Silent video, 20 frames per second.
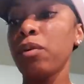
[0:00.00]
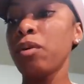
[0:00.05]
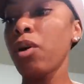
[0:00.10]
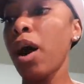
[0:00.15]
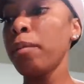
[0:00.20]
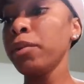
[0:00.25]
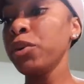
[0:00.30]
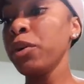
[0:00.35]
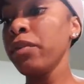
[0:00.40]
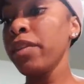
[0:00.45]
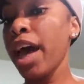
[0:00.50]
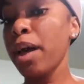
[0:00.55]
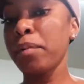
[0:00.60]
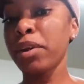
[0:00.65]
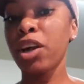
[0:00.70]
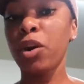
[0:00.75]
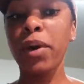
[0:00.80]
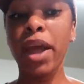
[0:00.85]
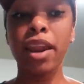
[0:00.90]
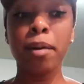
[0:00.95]
While I'm doing that, I'm
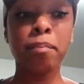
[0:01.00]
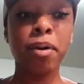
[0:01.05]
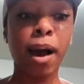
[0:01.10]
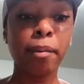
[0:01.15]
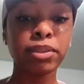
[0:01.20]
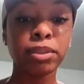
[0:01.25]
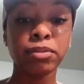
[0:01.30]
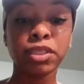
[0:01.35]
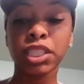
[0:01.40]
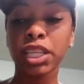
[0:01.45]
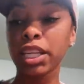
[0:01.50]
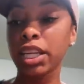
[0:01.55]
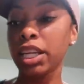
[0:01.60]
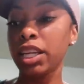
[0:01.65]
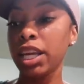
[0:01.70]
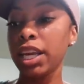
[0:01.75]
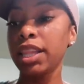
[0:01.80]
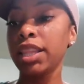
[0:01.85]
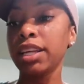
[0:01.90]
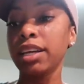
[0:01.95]
gonna go ahead and pop some
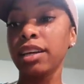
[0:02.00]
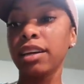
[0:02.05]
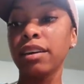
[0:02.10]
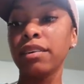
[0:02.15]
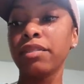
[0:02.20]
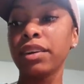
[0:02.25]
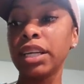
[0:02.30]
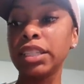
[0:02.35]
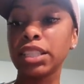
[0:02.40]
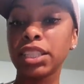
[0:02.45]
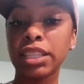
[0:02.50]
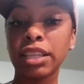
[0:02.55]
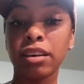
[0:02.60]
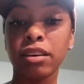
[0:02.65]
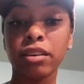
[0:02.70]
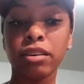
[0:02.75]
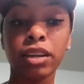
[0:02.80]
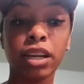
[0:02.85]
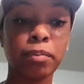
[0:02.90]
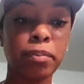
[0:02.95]
chicken in the oven just
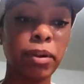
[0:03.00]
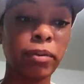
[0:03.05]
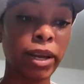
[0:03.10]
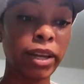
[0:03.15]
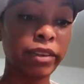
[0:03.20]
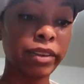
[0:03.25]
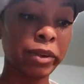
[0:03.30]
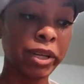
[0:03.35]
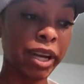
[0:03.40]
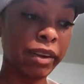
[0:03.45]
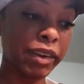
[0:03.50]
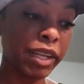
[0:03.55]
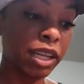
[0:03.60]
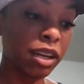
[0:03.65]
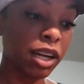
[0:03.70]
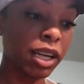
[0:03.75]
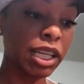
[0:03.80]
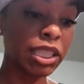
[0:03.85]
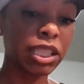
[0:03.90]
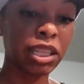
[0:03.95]
so it could be ready for whenever
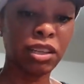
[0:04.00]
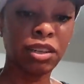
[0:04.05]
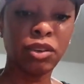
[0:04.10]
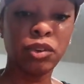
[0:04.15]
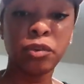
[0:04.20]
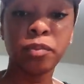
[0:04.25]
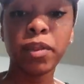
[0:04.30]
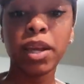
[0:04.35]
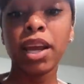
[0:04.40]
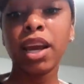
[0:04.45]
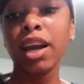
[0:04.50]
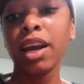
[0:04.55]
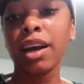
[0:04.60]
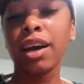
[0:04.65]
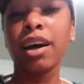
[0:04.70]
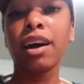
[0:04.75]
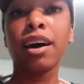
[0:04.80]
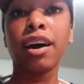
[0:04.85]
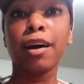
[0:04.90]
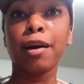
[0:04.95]
Dion gets home.
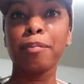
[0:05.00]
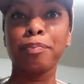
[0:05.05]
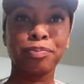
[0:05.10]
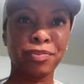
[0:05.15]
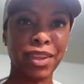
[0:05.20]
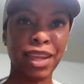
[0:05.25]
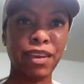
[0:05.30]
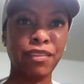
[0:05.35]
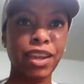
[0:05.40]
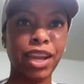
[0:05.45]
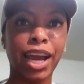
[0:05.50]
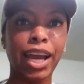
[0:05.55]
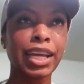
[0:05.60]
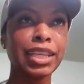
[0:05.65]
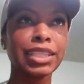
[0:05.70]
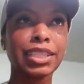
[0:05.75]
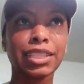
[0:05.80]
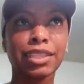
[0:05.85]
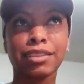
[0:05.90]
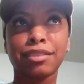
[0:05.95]
Um, if you
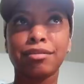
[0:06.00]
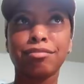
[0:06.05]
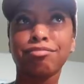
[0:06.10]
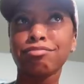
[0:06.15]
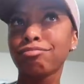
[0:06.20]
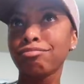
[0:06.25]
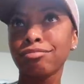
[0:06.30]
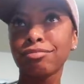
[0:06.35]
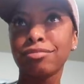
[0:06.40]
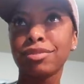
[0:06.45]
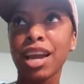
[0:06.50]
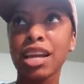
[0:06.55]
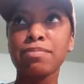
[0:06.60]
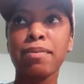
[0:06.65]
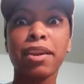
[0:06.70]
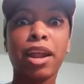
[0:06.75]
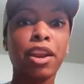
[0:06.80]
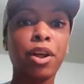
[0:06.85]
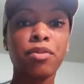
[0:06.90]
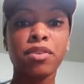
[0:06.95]
guys you
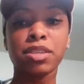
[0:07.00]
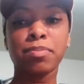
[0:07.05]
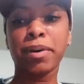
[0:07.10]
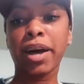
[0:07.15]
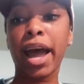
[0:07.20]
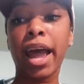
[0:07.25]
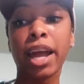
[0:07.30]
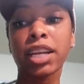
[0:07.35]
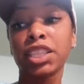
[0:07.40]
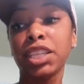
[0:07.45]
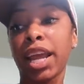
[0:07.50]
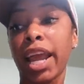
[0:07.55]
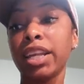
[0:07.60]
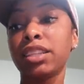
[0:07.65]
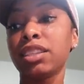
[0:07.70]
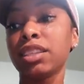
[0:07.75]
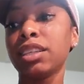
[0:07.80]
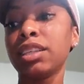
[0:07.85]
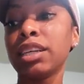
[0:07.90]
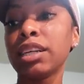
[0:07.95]
guys may not know this, but I actually
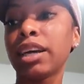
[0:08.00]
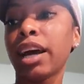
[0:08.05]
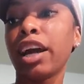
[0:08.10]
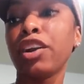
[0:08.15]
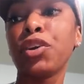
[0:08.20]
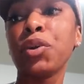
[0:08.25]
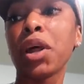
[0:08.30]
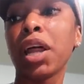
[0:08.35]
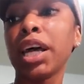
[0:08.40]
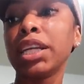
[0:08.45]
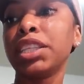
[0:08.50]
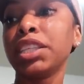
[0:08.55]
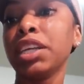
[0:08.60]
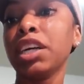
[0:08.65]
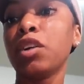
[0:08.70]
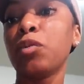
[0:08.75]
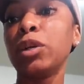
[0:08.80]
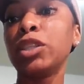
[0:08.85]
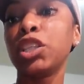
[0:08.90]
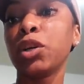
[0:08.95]
hate to cook. I do not like to
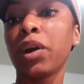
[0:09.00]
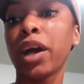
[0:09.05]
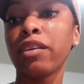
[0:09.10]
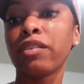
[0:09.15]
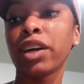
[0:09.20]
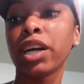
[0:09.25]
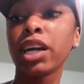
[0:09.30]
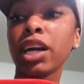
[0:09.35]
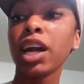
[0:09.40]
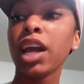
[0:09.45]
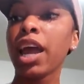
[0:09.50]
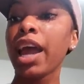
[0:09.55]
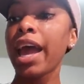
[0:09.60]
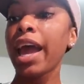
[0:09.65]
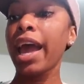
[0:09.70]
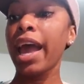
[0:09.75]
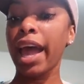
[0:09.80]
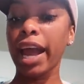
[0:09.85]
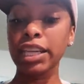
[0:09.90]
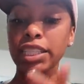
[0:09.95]
cook whatsoever.
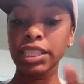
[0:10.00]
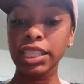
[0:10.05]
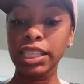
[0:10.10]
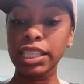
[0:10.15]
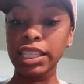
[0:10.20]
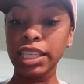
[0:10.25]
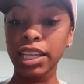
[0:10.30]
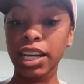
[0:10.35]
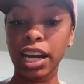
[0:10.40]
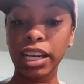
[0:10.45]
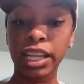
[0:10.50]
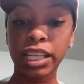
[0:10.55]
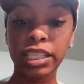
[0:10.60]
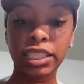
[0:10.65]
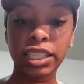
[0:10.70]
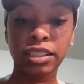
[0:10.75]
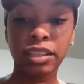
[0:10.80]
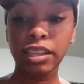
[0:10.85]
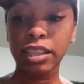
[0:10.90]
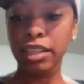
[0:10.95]
Actually, Dion
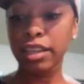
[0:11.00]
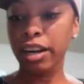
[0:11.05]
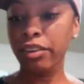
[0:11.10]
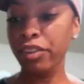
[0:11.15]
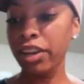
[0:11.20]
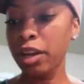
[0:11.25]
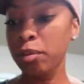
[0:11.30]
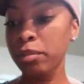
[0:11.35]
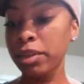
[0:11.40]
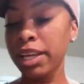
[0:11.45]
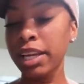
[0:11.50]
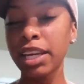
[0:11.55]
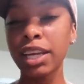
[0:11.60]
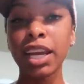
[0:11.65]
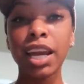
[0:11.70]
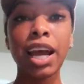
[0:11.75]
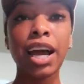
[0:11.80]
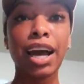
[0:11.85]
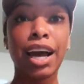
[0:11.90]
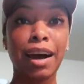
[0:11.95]
is a cook in our
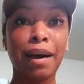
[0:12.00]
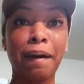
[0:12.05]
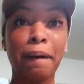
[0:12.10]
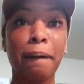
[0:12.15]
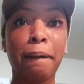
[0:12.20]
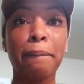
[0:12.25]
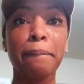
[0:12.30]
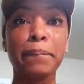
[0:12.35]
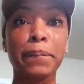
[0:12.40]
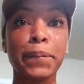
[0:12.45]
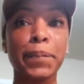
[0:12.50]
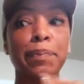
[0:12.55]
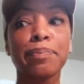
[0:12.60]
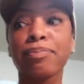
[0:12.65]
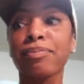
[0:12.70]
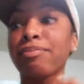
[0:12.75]
family. Um,